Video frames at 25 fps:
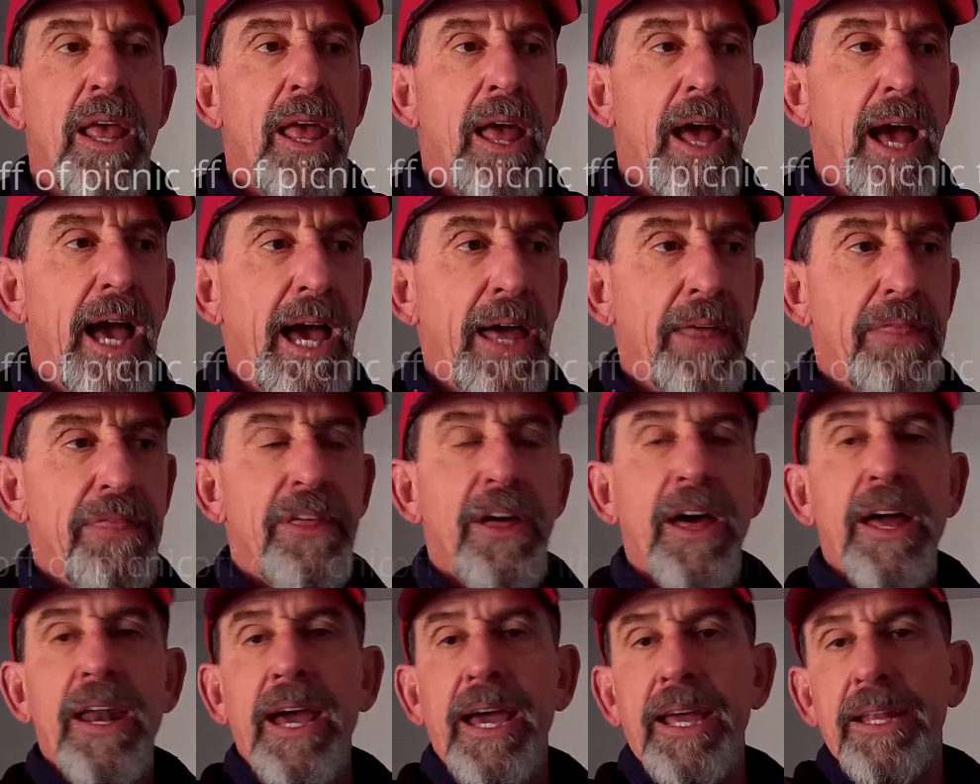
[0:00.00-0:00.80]
I
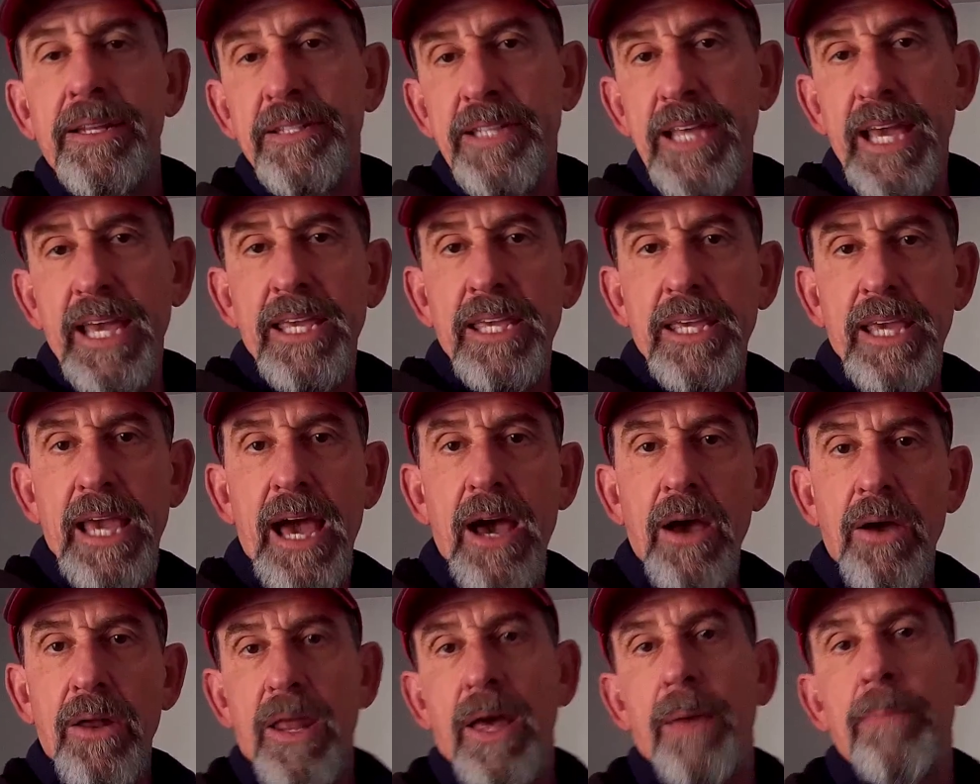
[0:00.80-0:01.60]
thought I'd take you
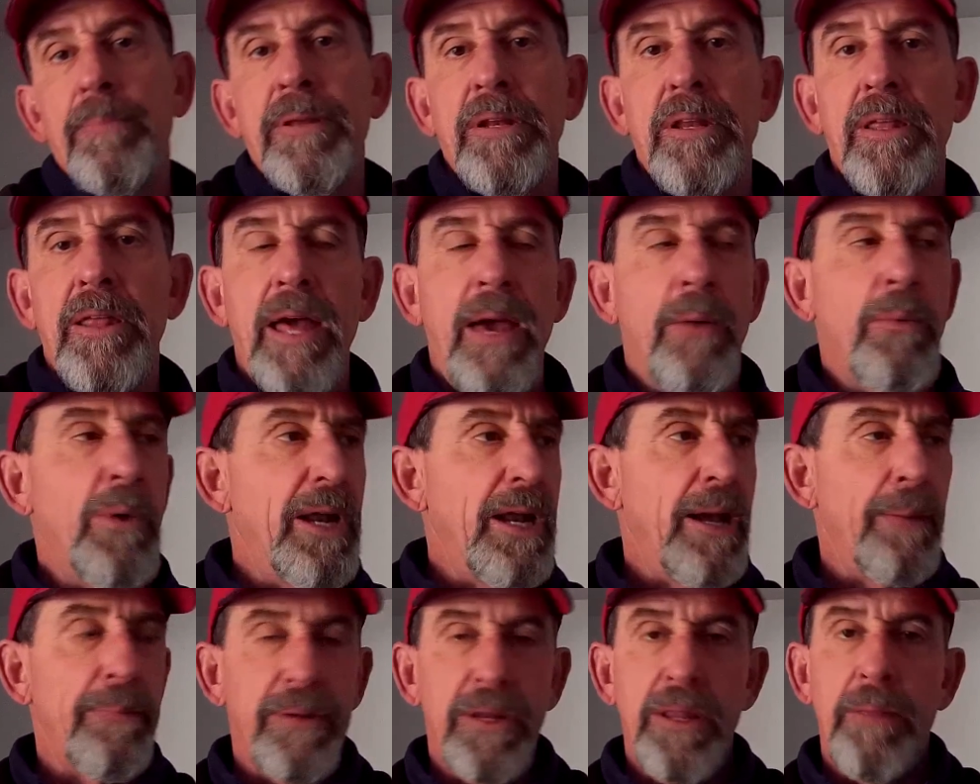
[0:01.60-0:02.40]
out I went
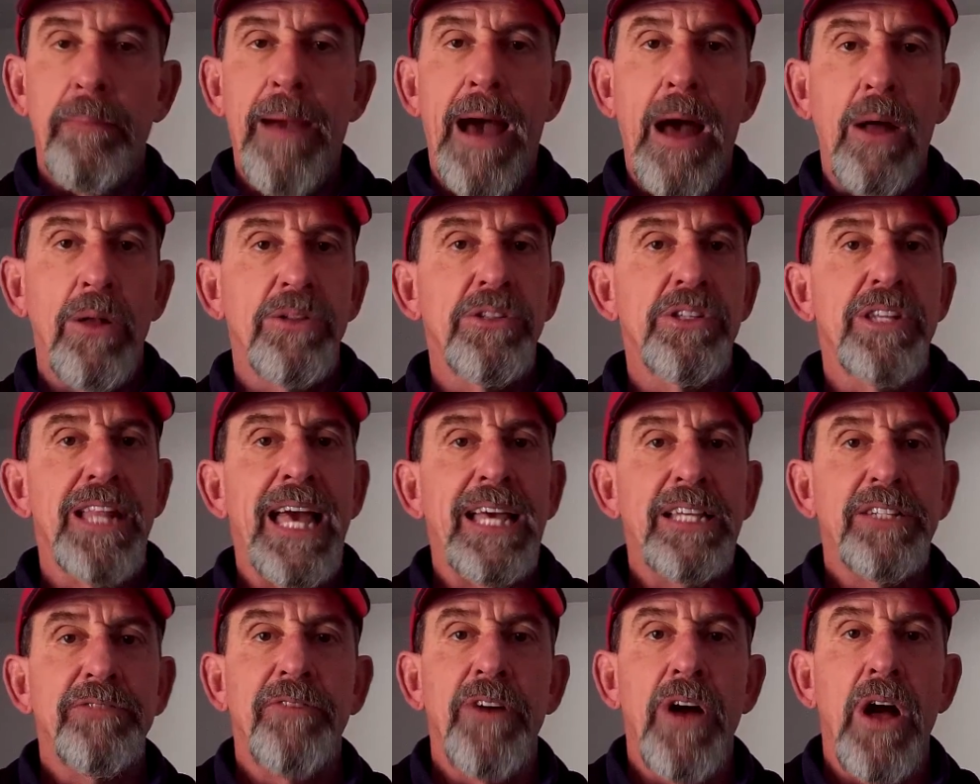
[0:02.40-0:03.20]
up in the mountains
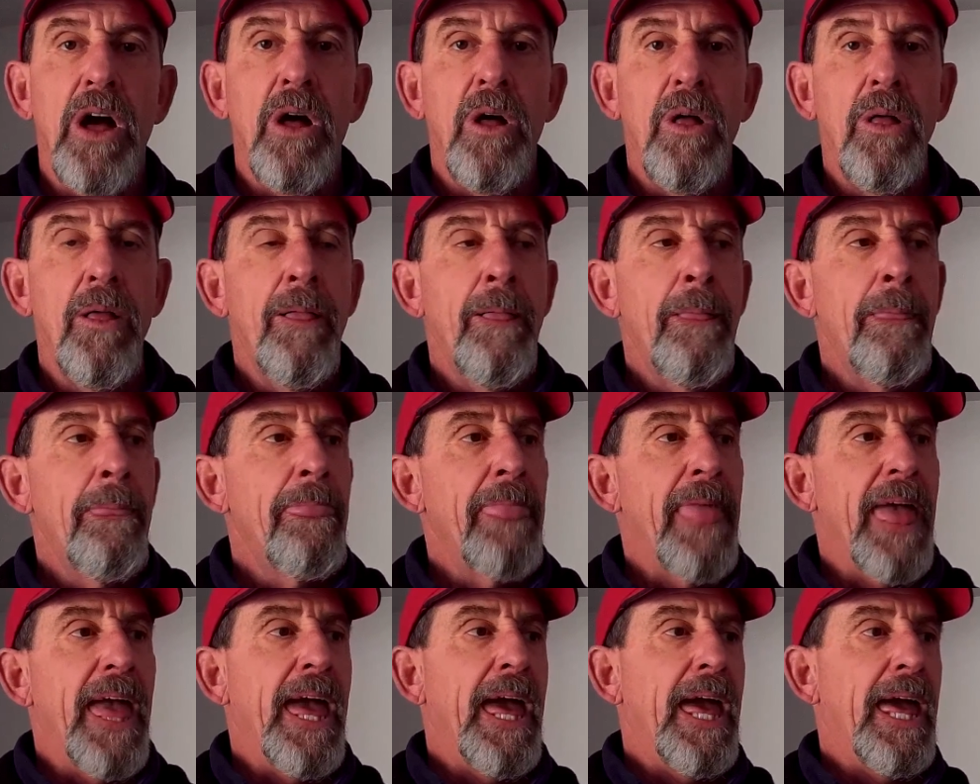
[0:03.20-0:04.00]
last fall,
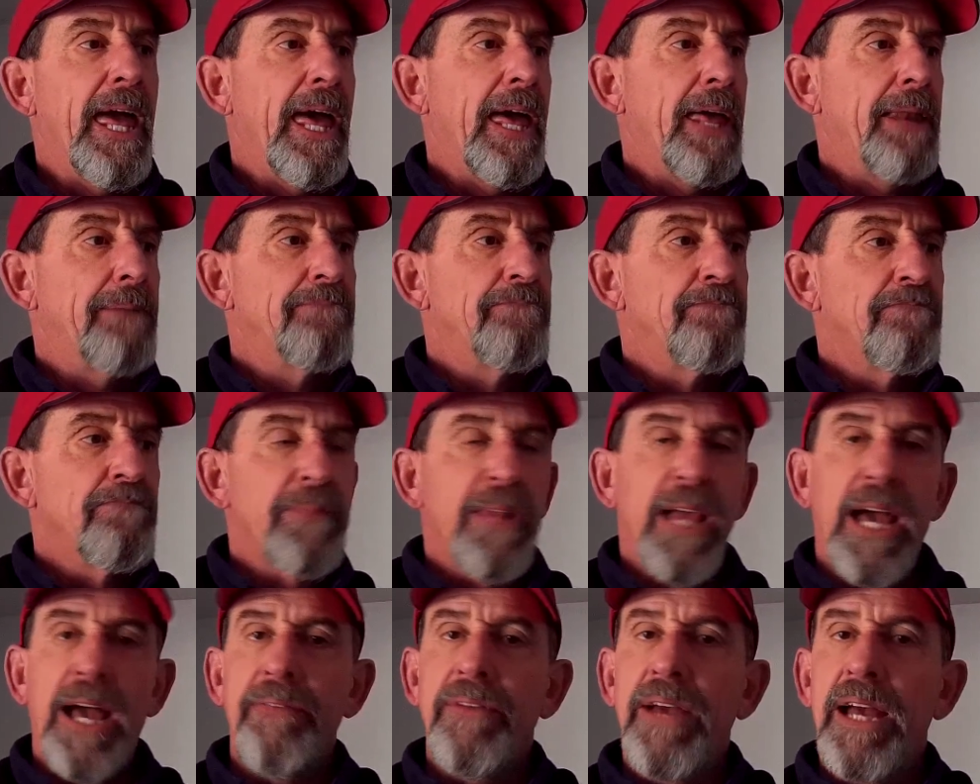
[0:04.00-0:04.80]
and
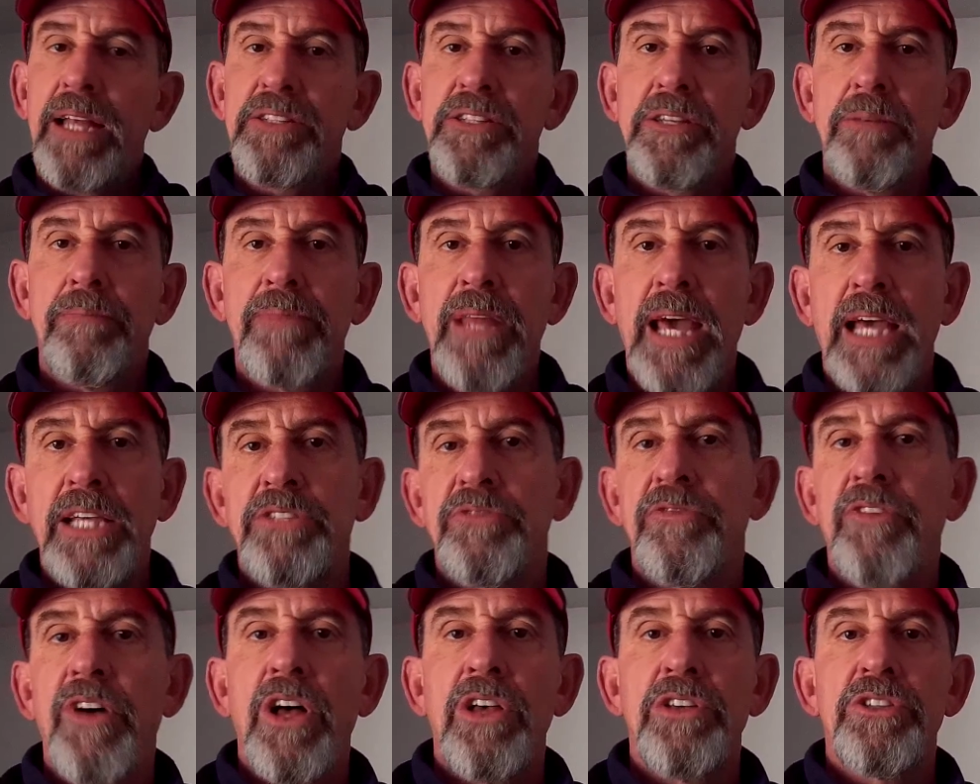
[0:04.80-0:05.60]
I've got some nice
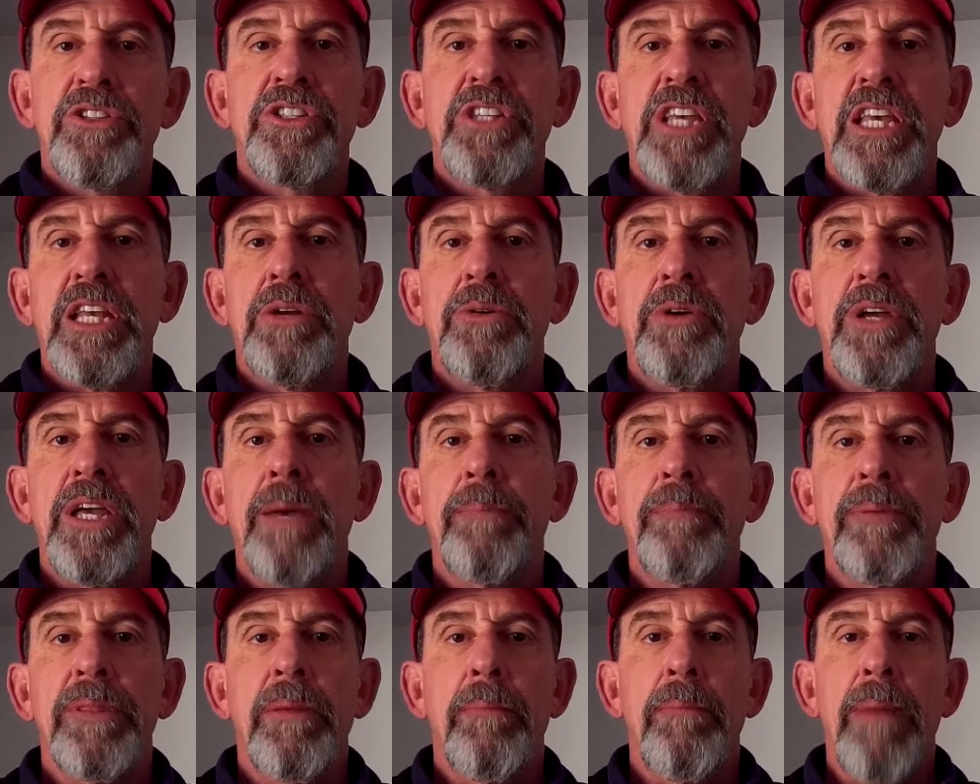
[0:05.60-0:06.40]
fall scenery
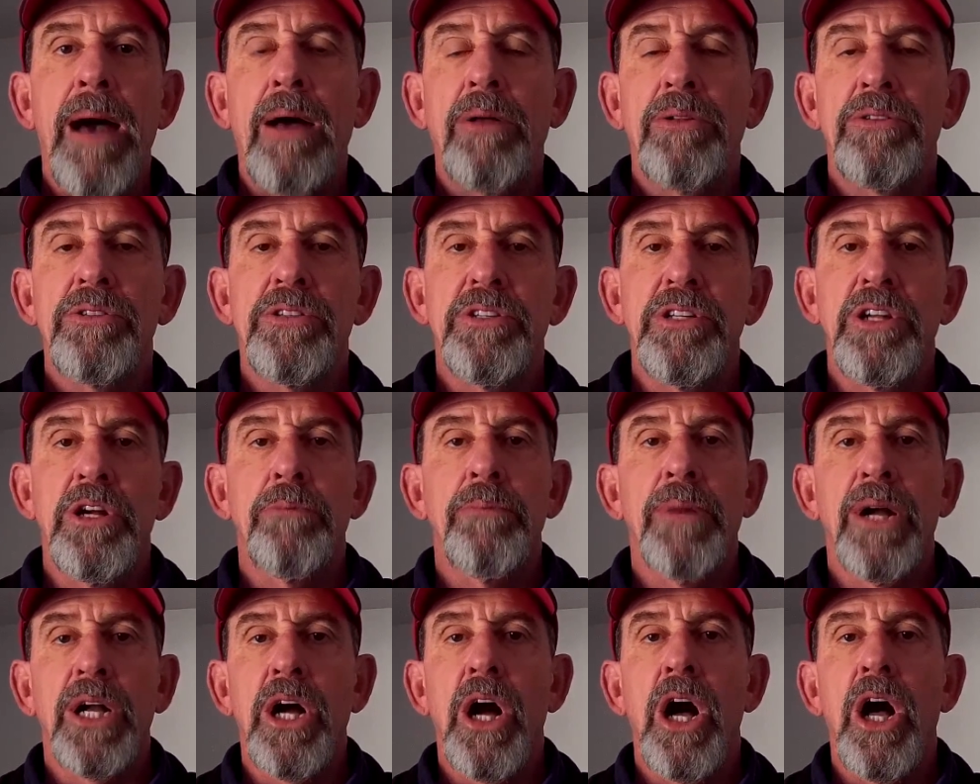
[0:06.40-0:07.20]
up in the mountains near
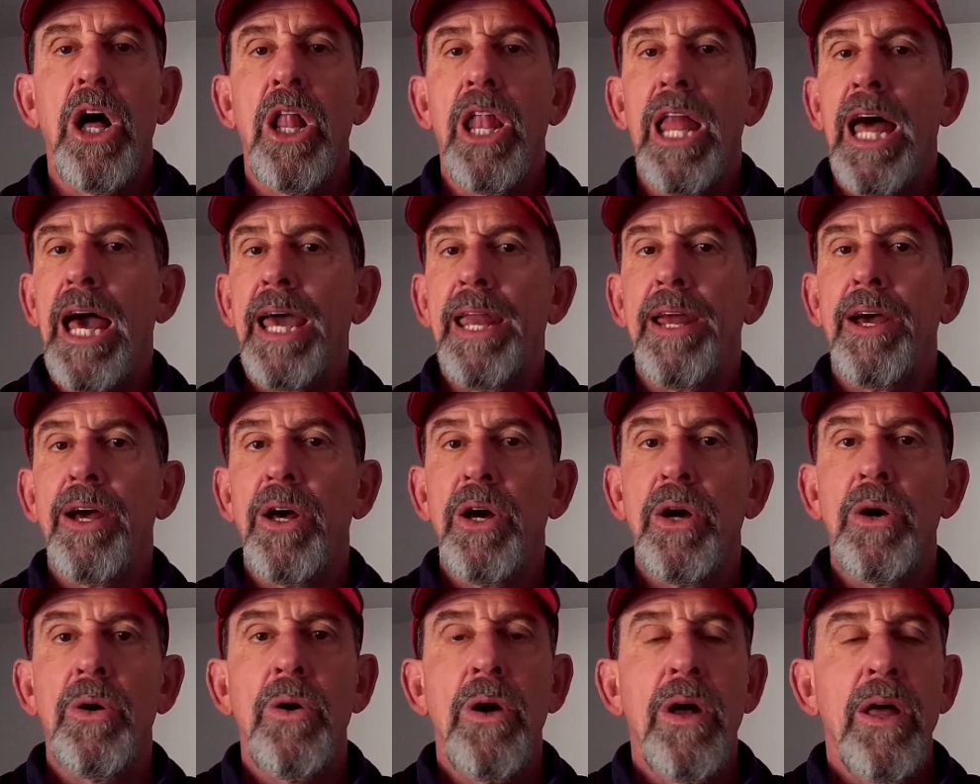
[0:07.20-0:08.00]
McCall,
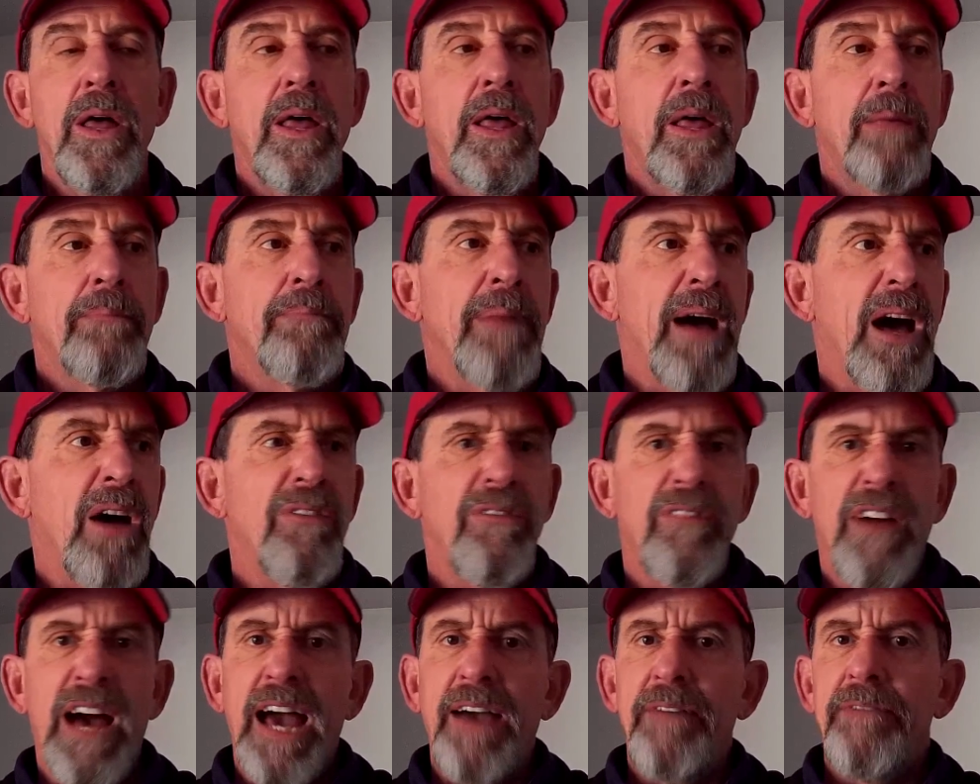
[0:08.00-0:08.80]
Idaho, about
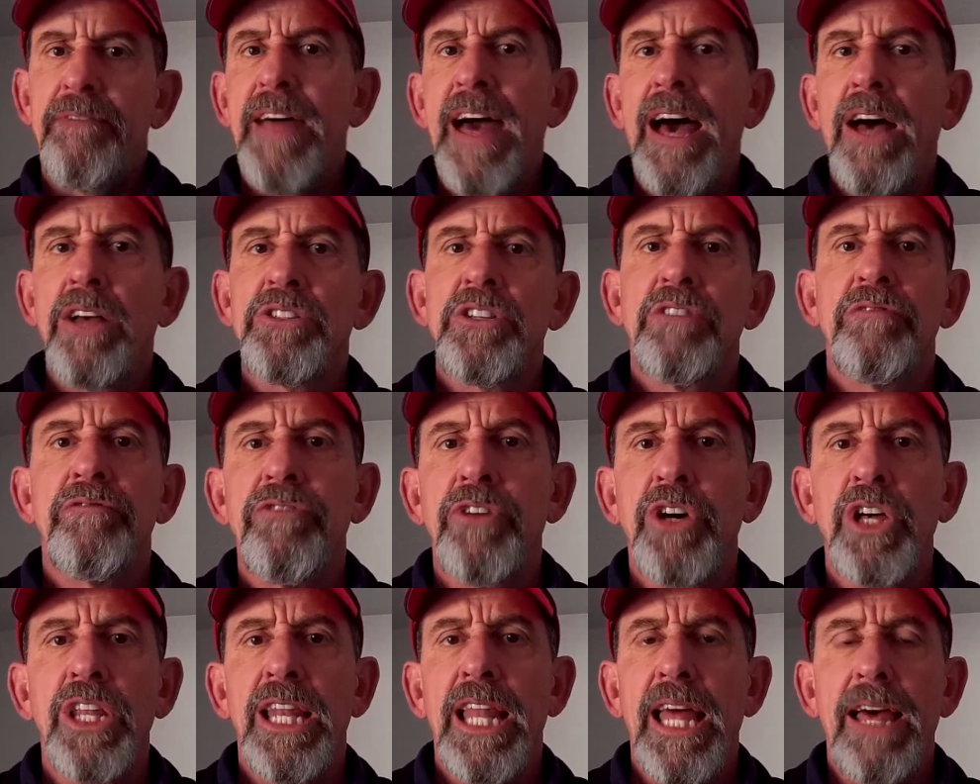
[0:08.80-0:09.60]
5,000
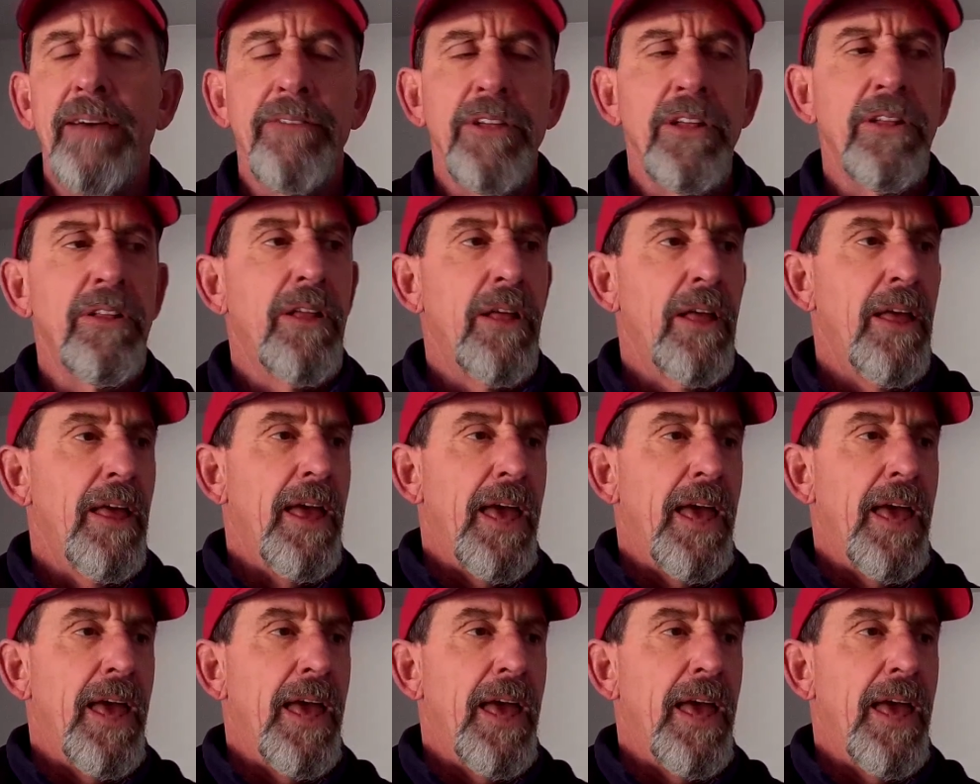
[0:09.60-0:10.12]
foot level.